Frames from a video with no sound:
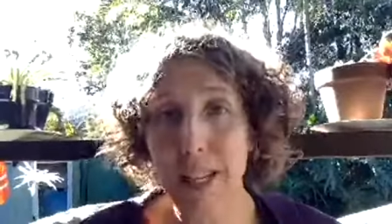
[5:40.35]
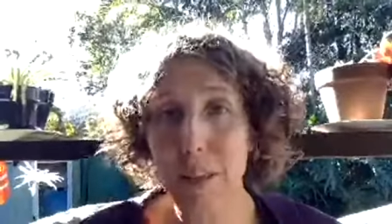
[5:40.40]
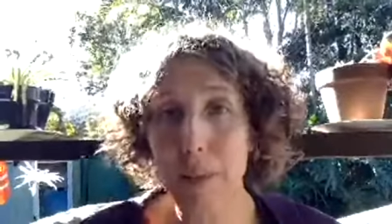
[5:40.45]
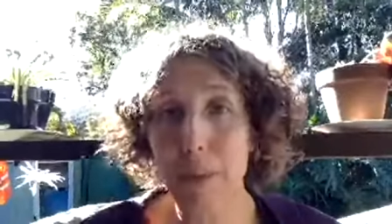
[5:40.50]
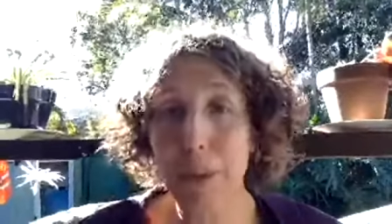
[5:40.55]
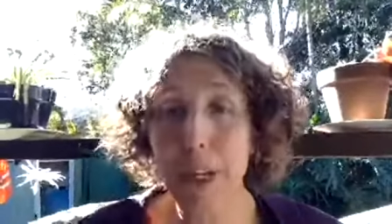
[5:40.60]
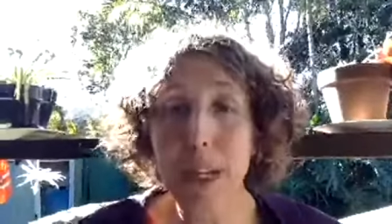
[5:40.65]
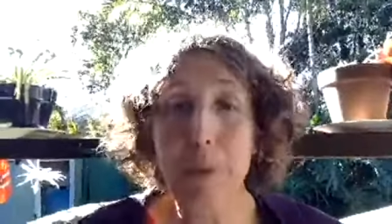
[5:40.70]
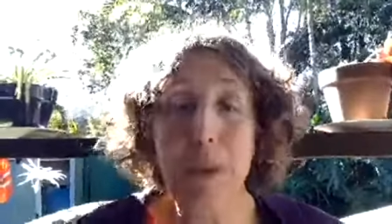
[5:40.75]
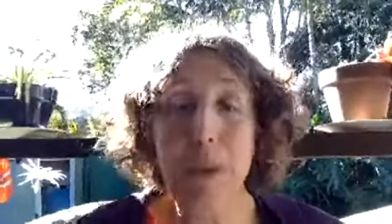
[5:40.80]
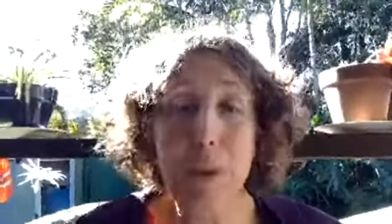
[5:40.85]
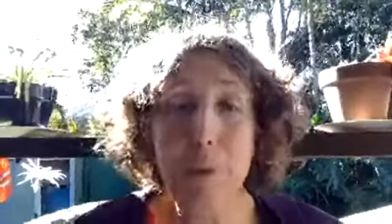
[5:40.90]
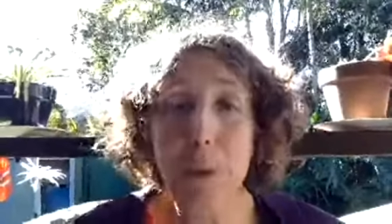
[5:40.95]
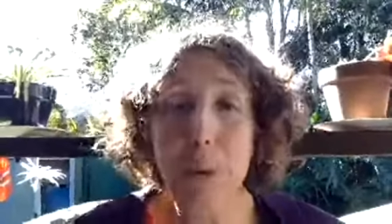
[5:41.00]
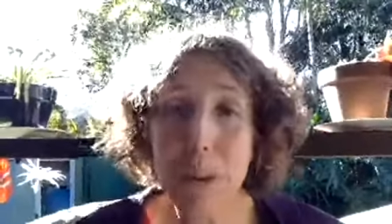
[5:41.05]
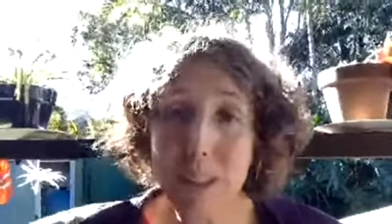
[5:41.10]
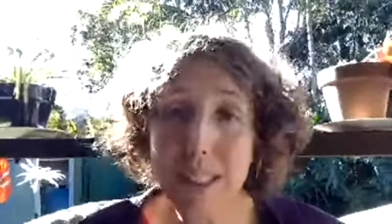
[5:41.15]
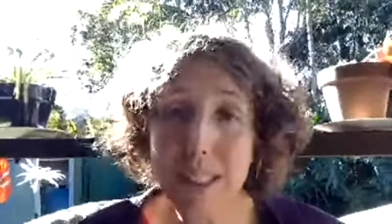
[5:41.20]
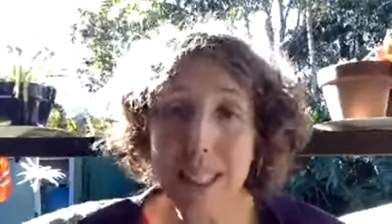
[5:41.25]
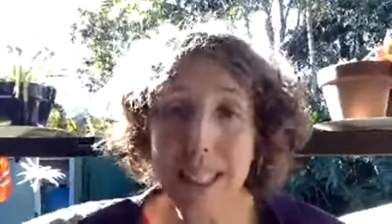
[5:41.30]
we, we
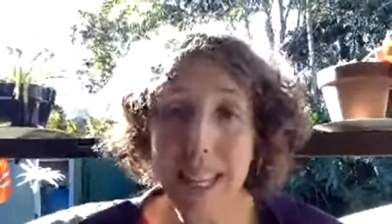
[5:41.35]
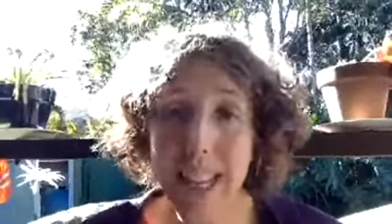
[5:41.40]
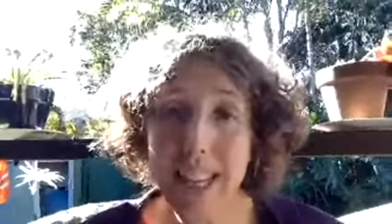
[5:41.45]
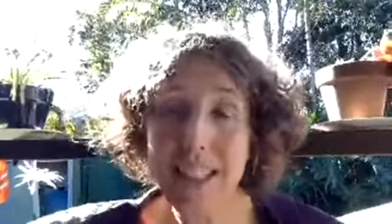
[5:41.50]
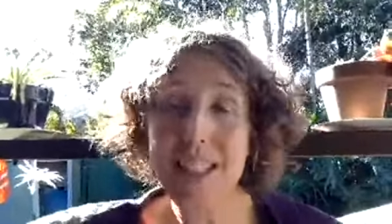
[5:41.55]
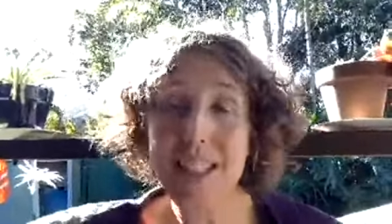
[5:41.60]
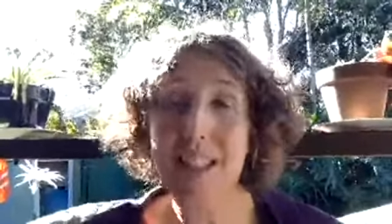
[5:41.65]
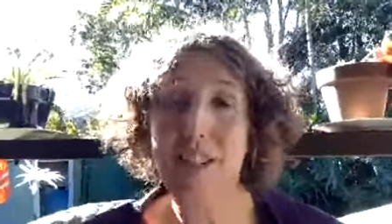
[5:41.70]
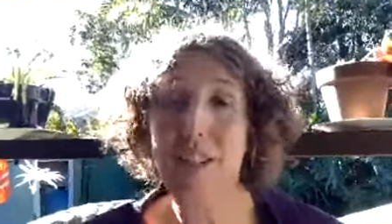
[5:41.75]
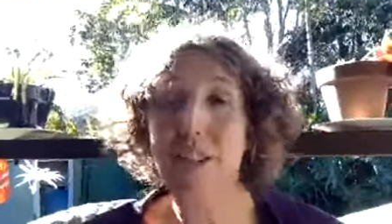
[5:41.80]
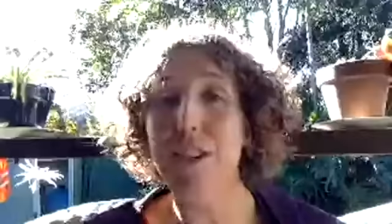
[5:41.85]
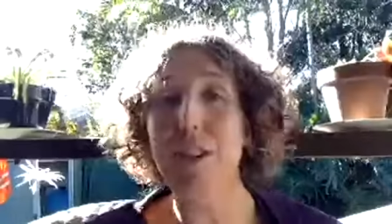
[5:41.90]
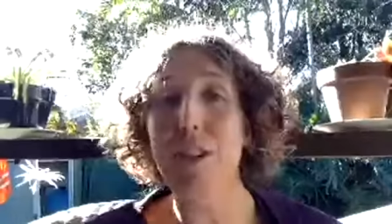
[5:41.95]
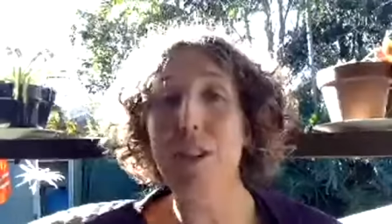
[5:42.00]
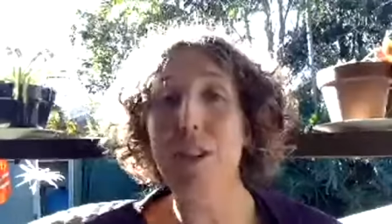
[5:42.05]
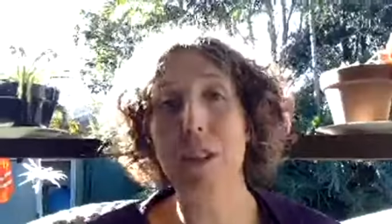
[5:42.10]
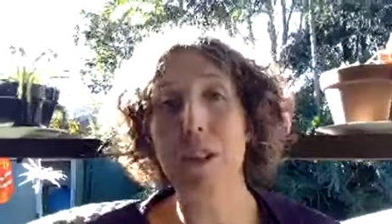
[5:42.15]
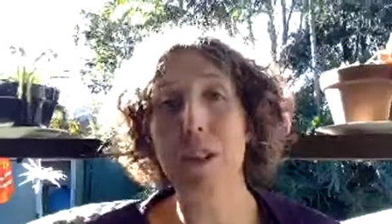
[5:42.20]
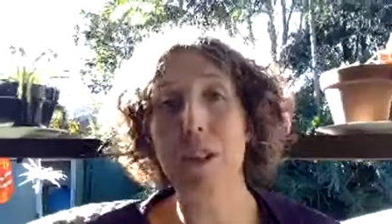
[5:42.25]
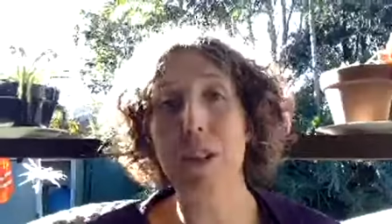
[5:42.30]
want to get to know you,
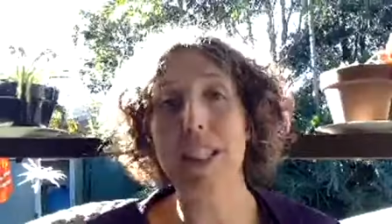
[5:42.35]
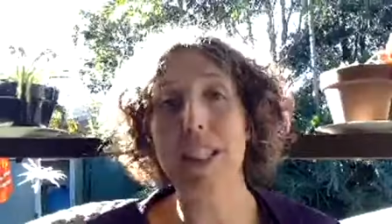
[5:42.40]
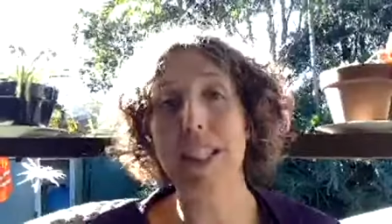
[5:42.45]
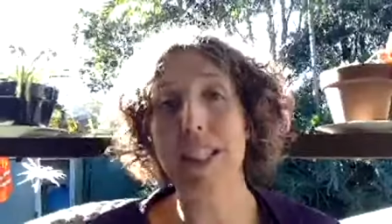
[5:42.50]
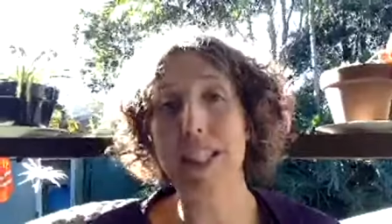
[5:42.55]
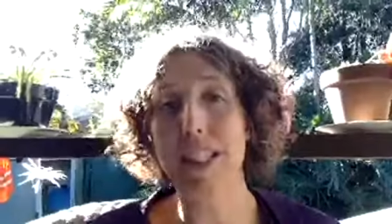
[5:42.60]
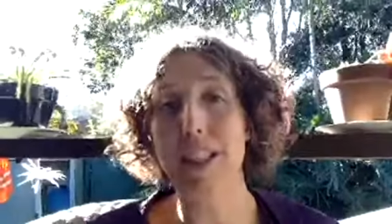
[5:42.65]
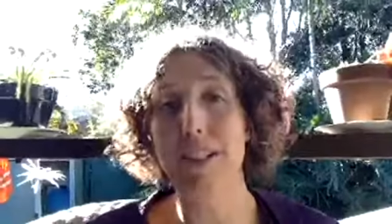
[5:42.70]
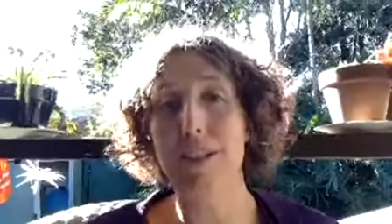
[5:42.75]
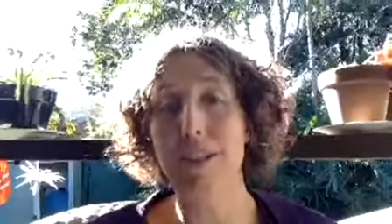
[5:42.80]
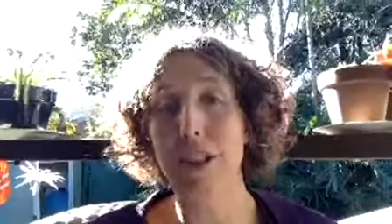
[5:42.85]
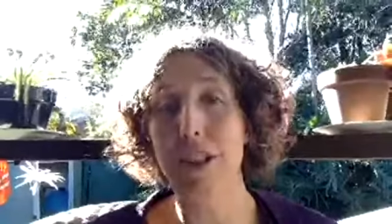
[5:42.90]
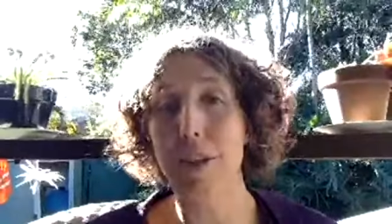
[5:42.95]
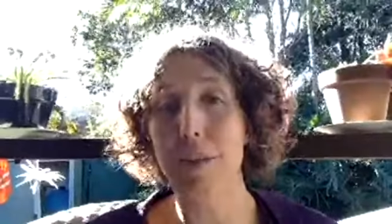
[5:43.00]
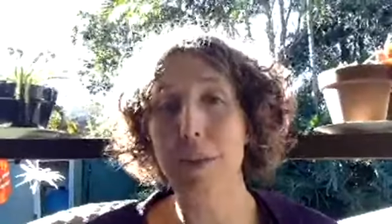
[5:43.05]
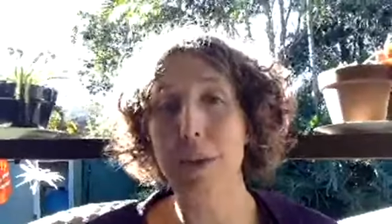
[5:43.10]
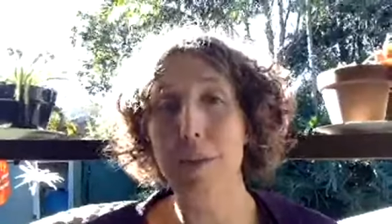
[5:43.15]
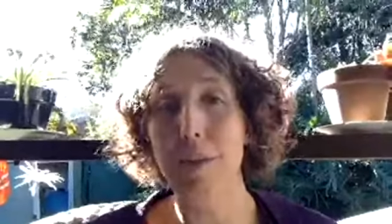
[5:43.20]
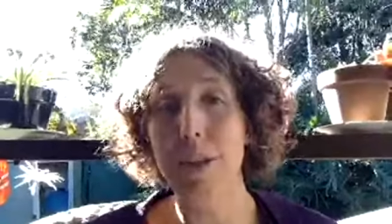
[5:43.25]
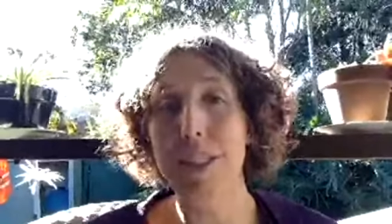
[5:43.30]
we want to serve you,
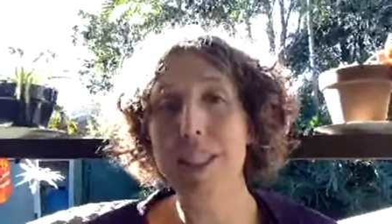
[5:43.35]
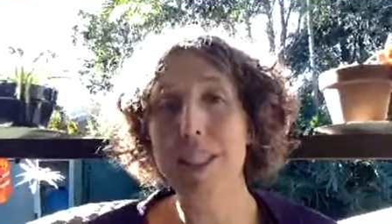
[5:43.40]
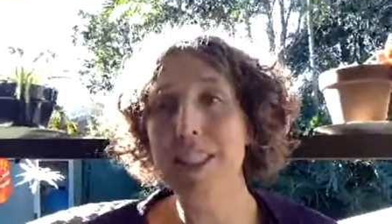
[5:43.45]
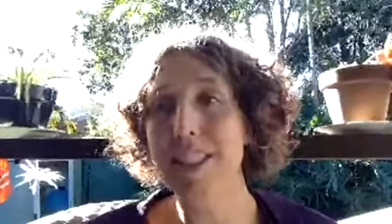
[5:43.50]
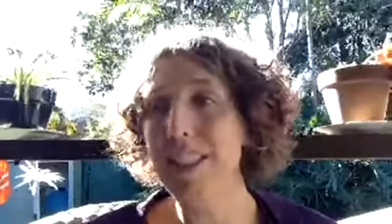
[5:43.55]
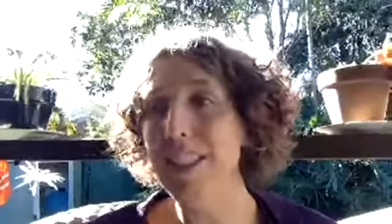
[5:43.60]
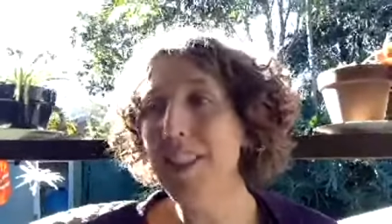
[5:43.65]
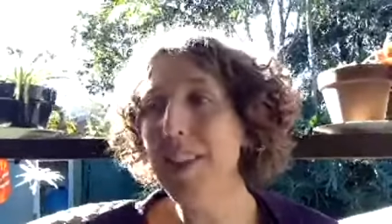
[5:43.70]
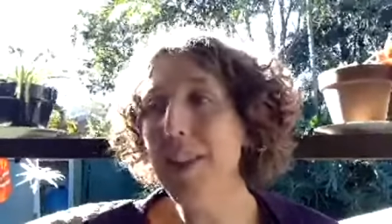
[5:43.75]
we want to